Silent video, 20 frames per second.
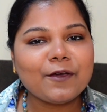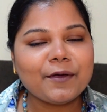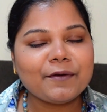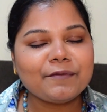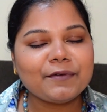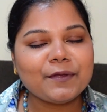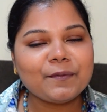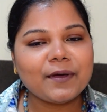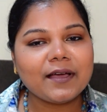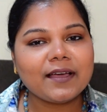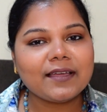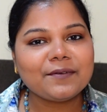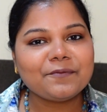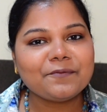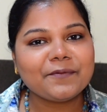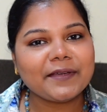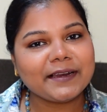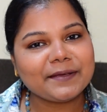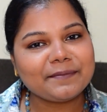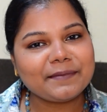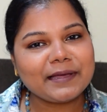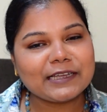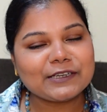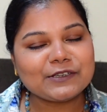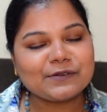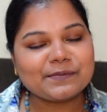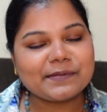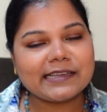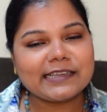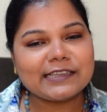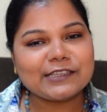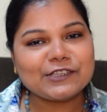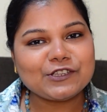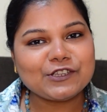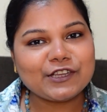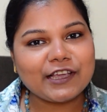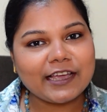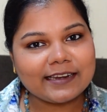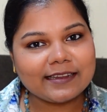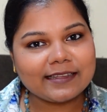everyone, welcome back to my
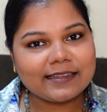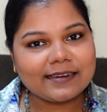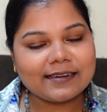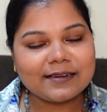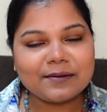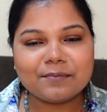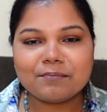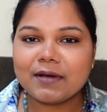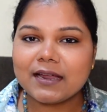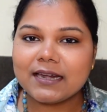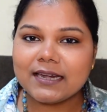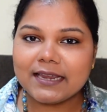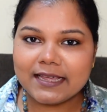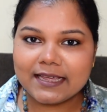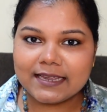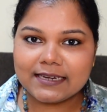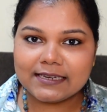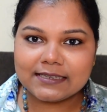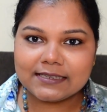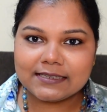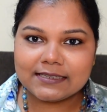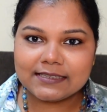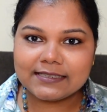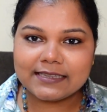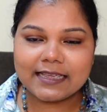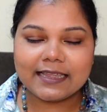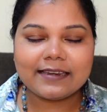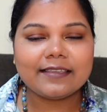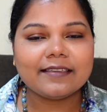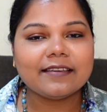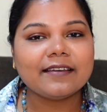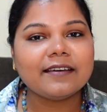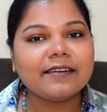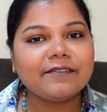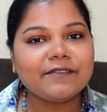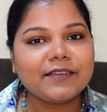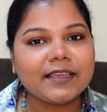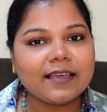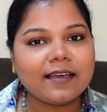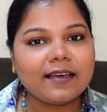channel. Monday it is and here
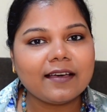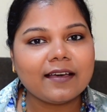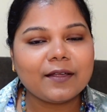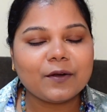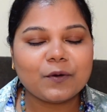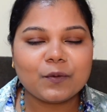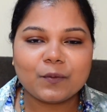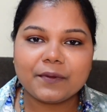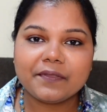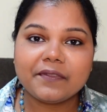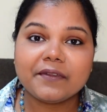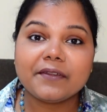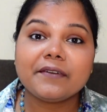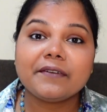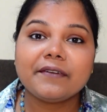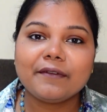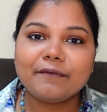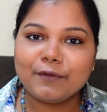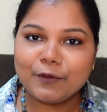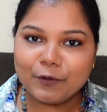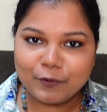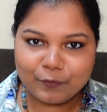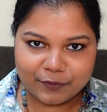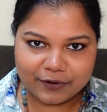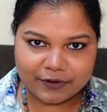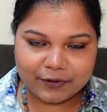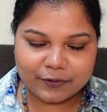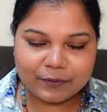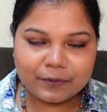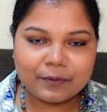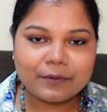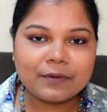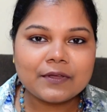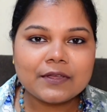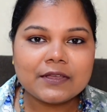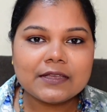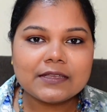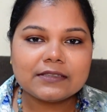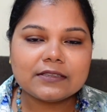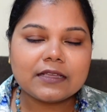we are with a review video.
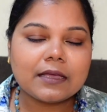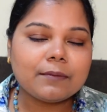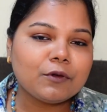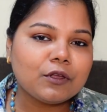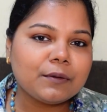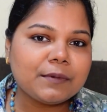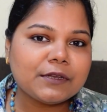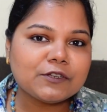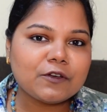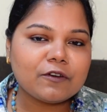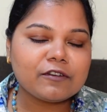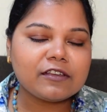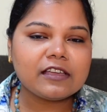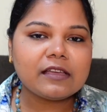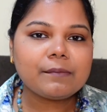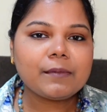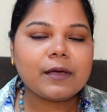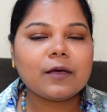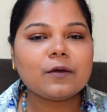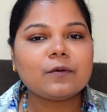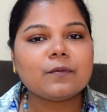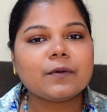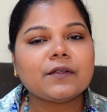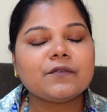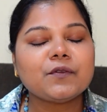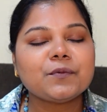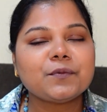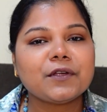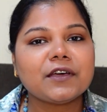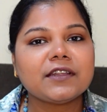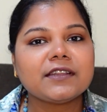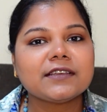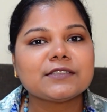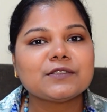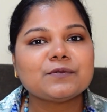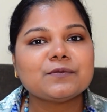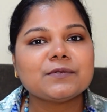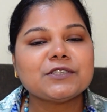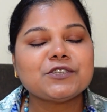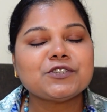So I'm going to be talking about one of the
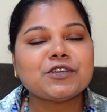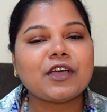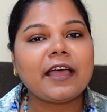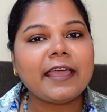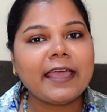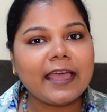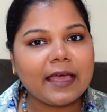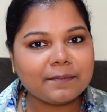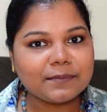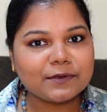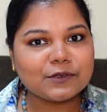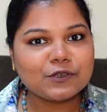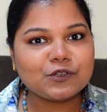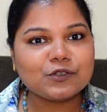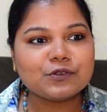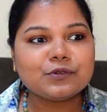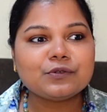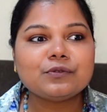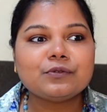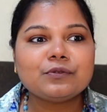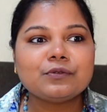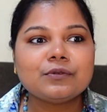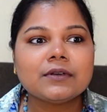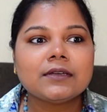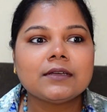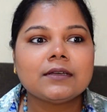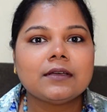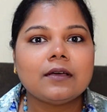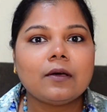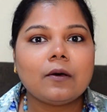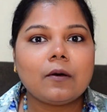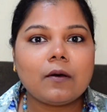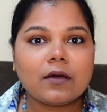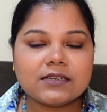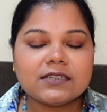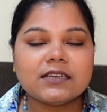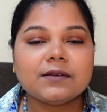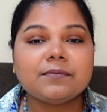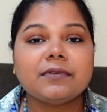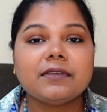products which I happened to
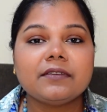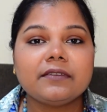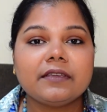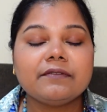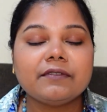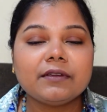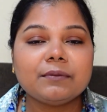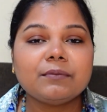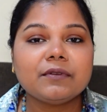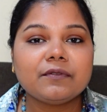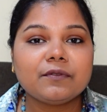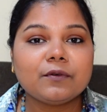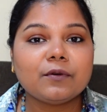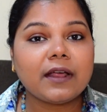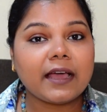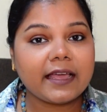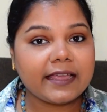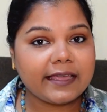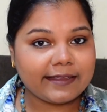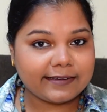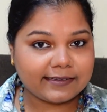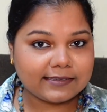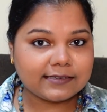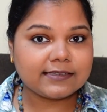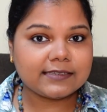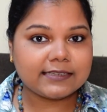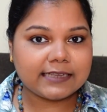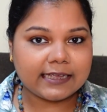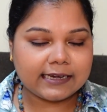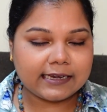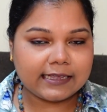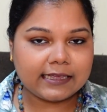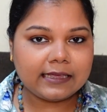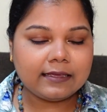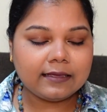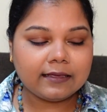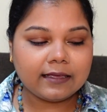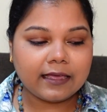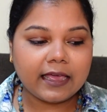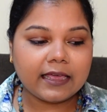order even before I entered
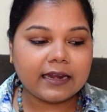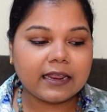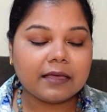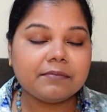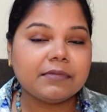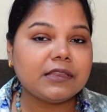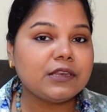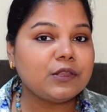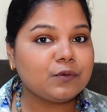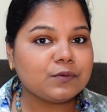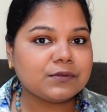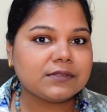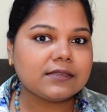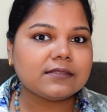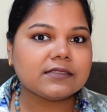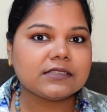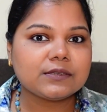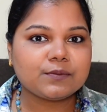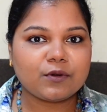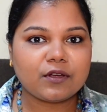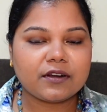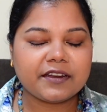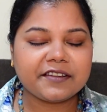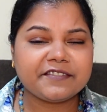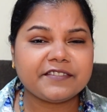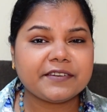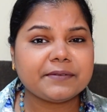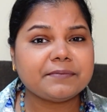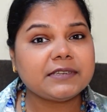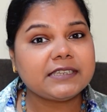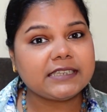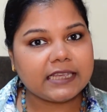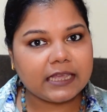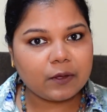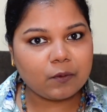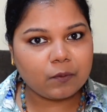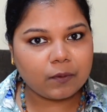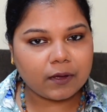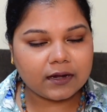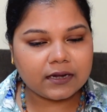Delhi, and I've been using this product from
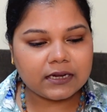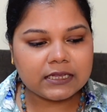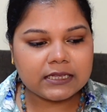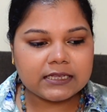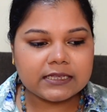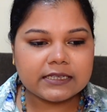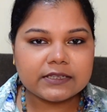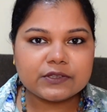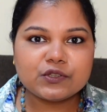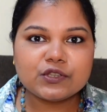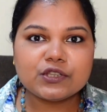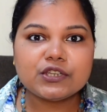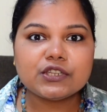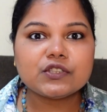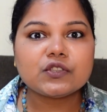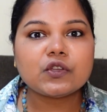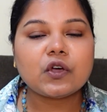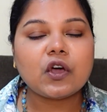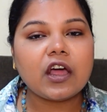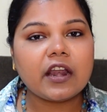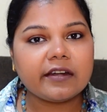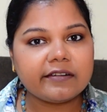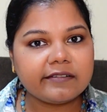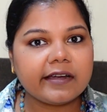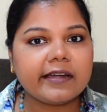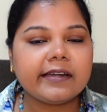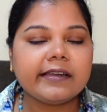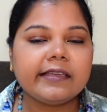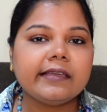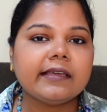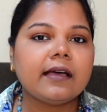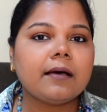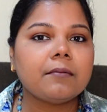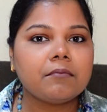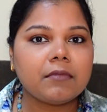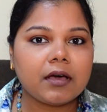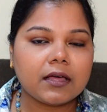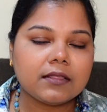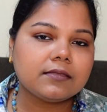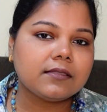day one. So it is already a
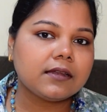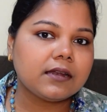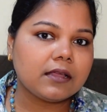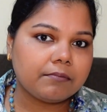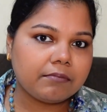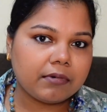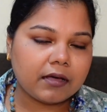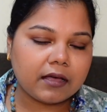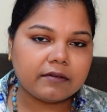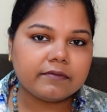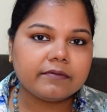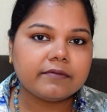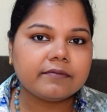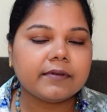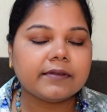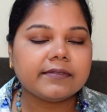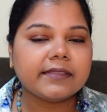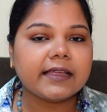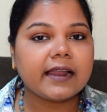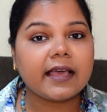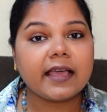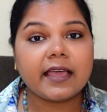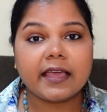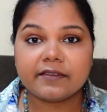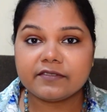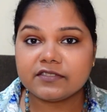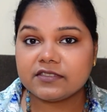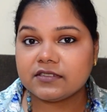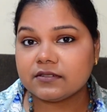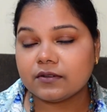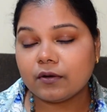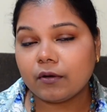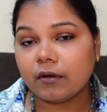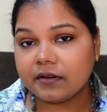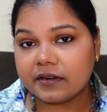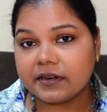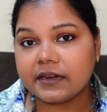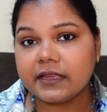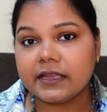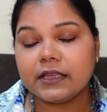month and above that I have
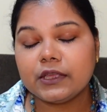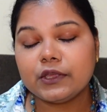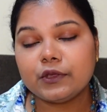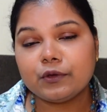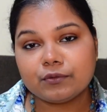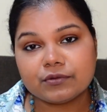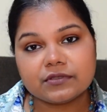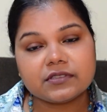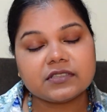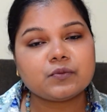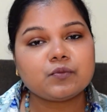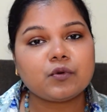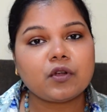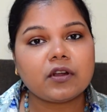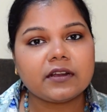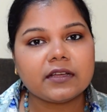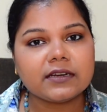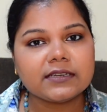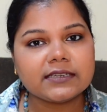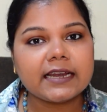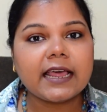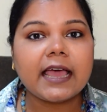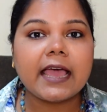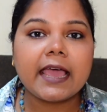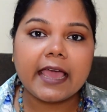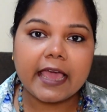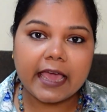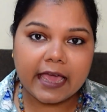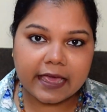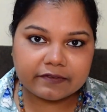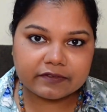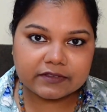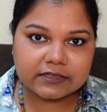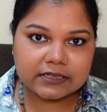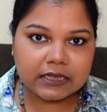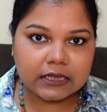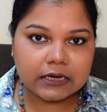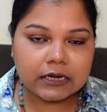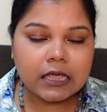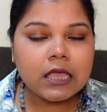already used this product and I have
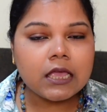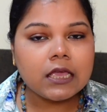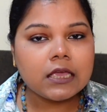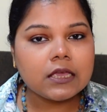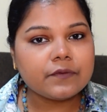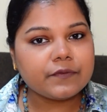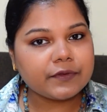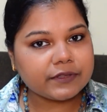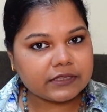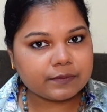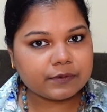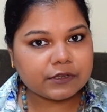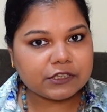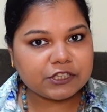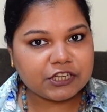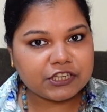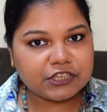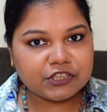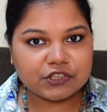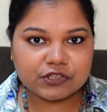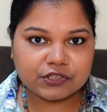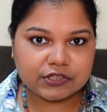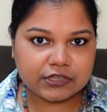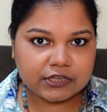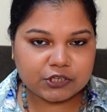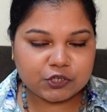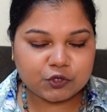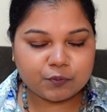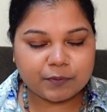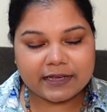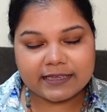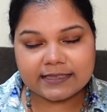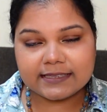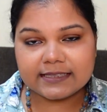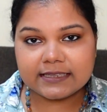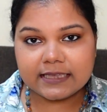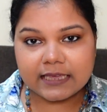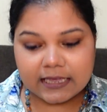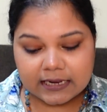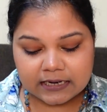seen visible changes into my
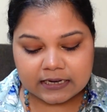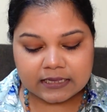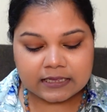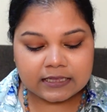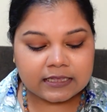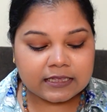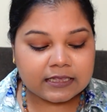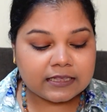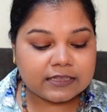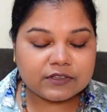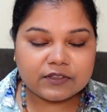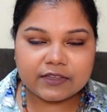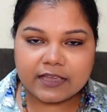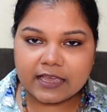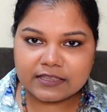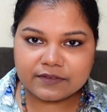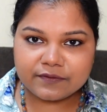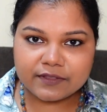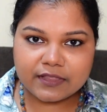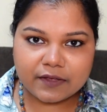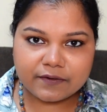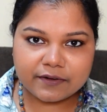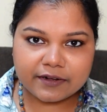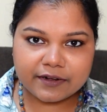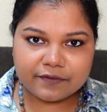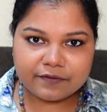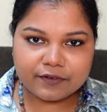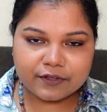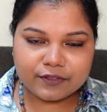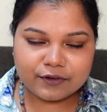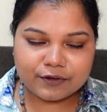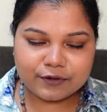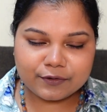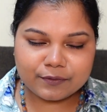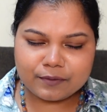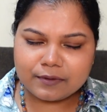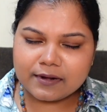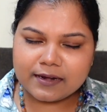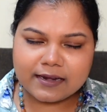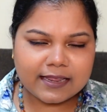skin. So yes, without any further
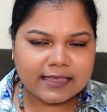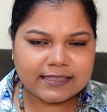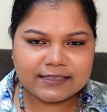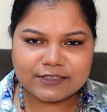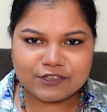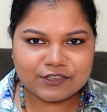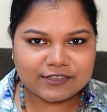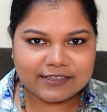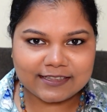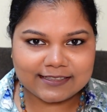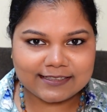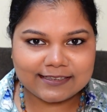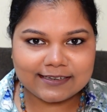ado, let's just get